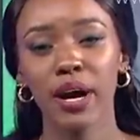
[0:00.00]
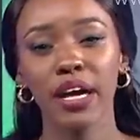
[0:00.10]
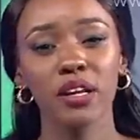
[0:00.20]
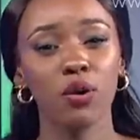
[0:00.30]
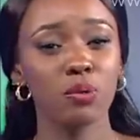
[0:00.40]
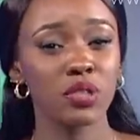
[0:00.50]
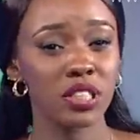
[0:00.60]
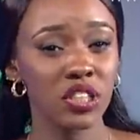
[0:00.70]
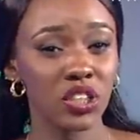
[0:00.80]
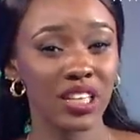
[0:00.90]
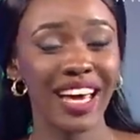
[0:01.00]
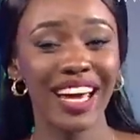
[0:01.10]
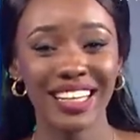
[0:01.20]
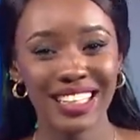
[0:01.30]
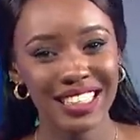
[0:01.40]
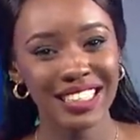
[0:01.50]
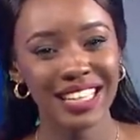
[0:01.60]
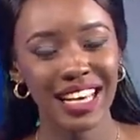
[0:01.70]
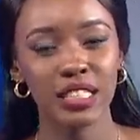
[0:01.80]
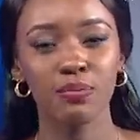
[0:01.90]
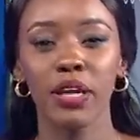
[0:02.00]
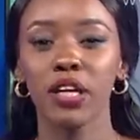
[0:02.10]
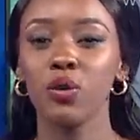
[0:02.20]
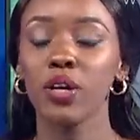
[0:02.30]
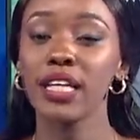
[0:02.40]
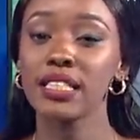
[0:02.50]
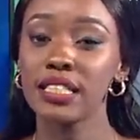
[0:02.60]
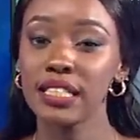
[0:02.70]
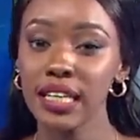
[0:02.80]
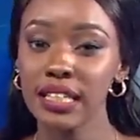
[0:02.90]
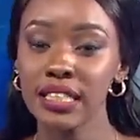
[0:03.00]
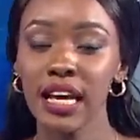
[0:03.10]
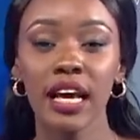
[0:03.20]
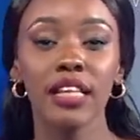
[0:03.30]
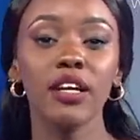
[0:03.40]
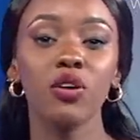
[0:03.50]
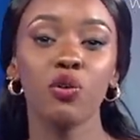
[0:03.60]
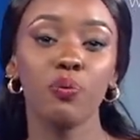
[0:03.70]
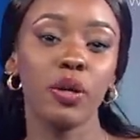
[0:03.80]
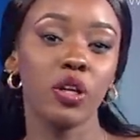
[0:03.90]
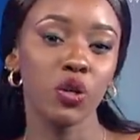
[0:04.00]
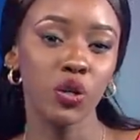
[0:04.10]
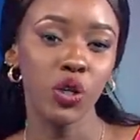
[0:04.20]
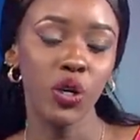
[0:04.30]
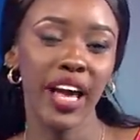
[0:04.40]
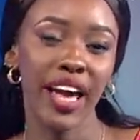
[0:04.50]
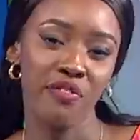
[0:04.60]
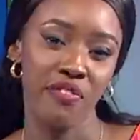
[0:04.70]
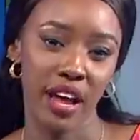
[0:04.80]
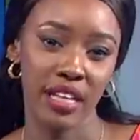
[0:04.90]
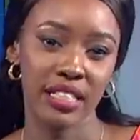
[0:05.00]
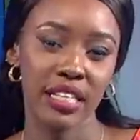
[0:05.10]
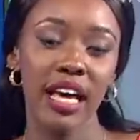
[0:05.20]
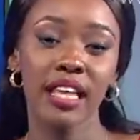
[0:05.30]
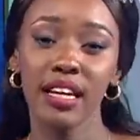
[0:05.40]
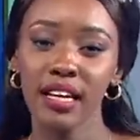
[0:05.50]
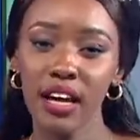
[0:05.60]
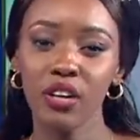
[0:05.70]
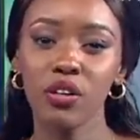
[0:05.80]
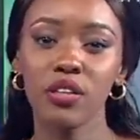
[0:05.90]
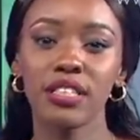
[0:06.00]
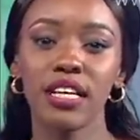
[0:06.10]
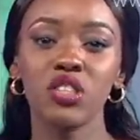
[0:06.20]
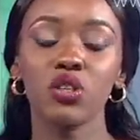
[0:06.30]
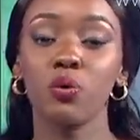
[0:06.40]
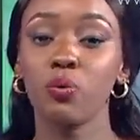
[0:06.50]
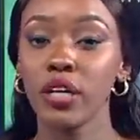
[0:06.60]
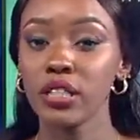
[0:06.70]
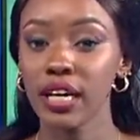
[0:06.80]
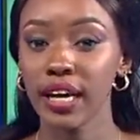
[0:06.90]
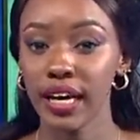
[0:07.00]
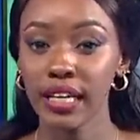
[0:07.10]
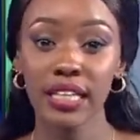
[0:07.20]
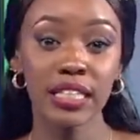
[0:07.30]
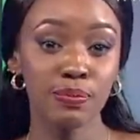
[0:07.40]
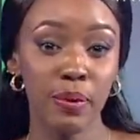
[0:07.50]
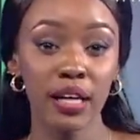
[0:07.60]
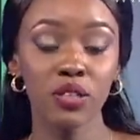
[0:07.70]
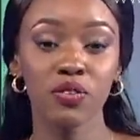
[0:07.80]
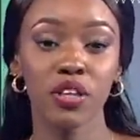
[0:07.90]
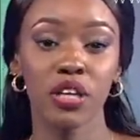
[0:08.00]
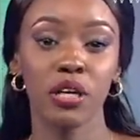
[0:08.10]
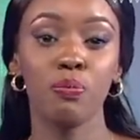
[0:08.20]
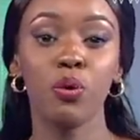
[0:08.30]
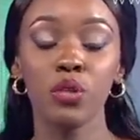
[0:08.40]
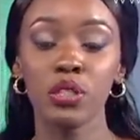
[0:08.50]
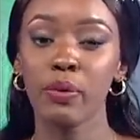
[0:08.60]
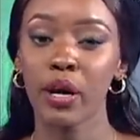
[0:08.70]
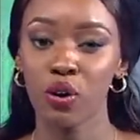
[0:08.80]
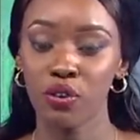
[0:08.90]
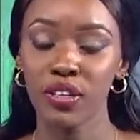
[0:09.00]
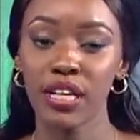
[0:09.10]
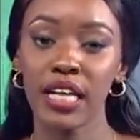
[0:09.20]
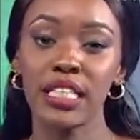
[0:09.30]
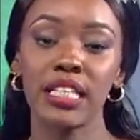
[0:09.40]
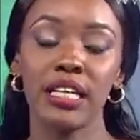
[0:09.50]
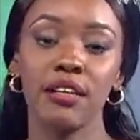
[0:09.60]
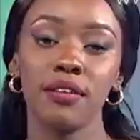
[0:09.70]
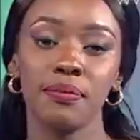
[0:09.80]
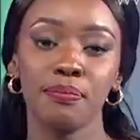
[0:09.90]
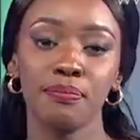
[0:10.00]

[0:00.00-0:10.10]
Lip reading: by the opposition and criticized by the United States, the European Union and France, the inaugural session went ahead in spite of the threat posed by COVID-19.